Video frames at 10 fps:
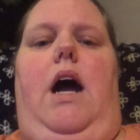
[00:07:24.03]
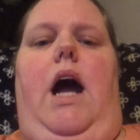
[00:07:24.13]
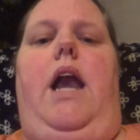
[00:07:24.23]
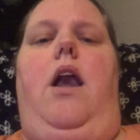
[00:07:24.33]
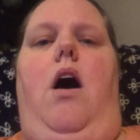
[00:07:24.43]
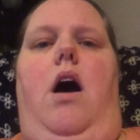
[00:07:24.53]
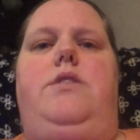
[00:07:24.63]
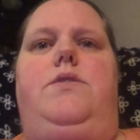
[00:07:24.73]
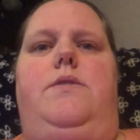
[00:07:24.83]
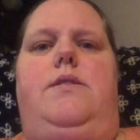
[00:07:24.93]
I
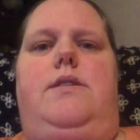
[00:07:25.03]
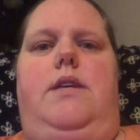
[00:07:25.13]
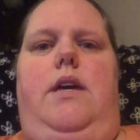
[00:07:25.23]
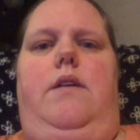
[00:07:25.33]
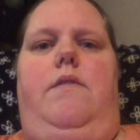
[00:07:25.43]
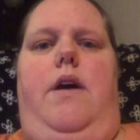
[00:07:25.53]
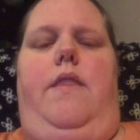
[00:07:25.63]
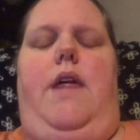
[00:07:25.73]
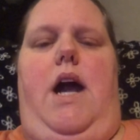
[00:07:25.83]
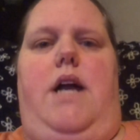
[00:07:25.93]
not do the sleeve
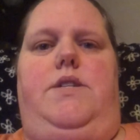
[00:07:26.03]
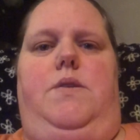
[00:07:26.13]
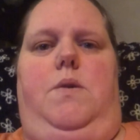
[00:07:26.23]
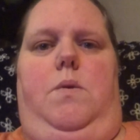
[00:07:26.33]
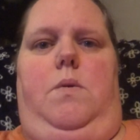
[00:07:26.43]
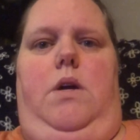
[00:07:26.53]
and that I do